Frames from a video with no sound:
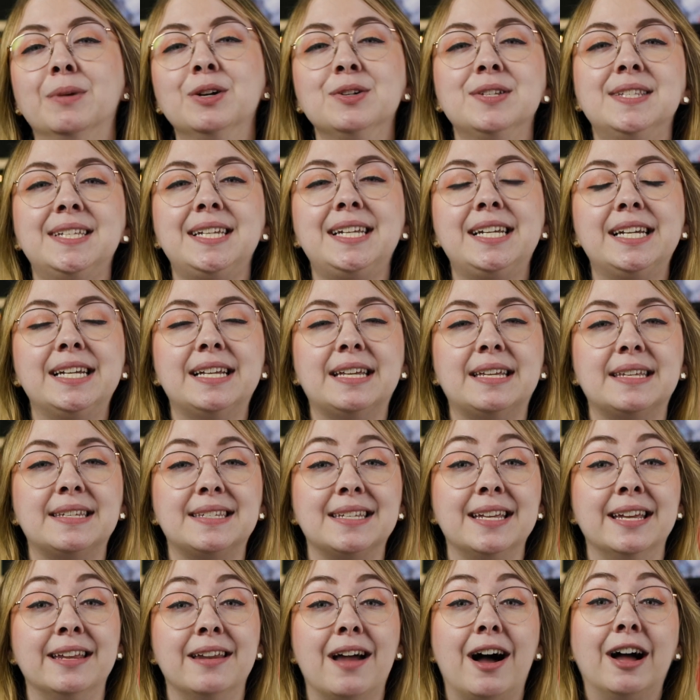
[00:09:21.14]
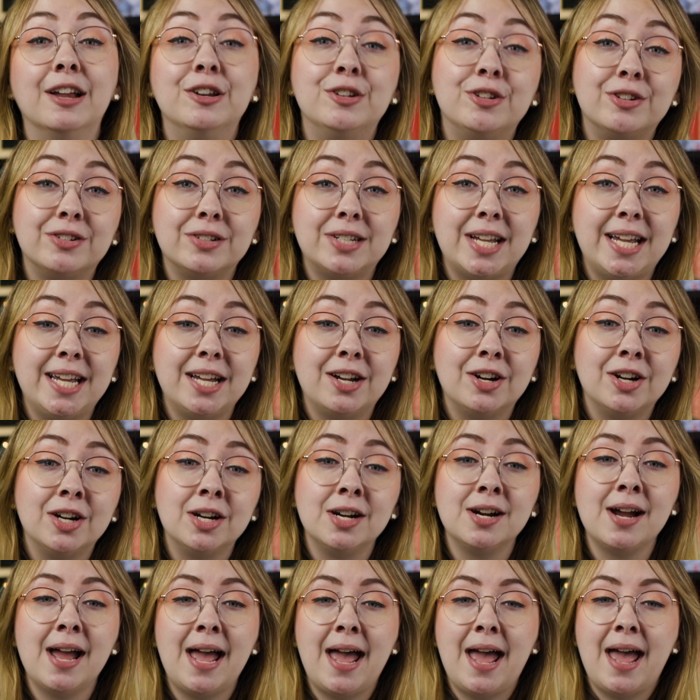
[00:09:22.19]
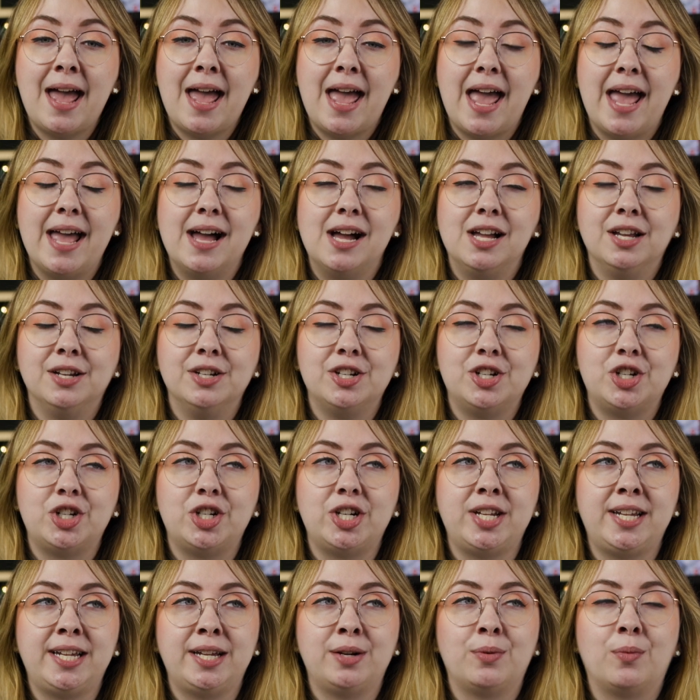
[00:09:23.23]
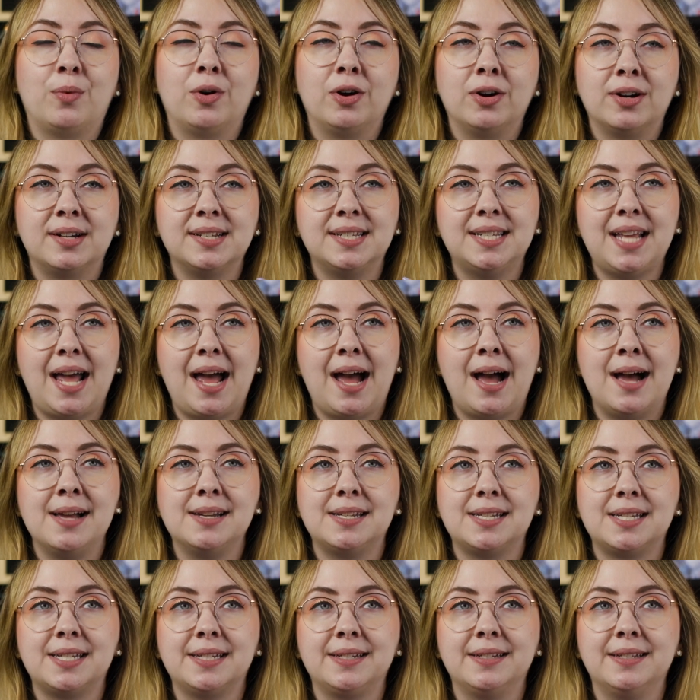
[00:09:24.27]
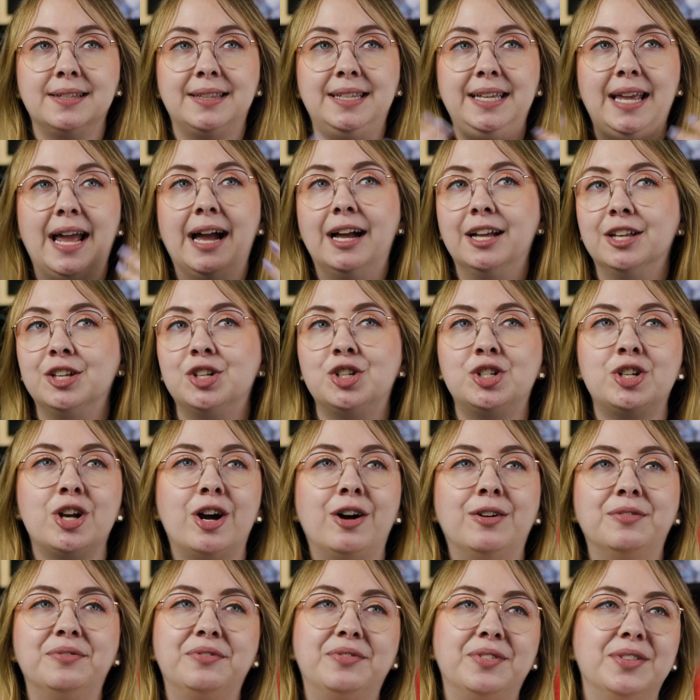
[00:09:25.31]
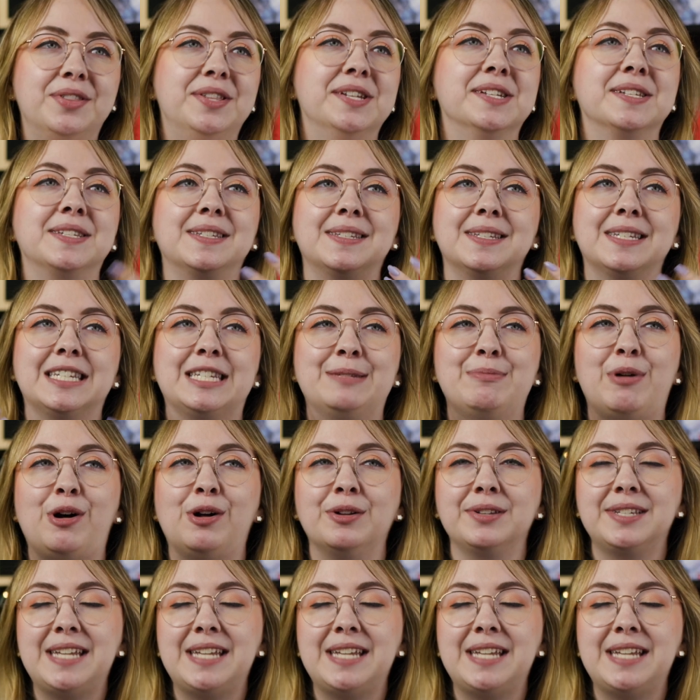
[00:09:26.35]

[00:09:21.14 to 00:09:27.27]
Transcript: Mercy is an undertaker, and she works at the edge of this small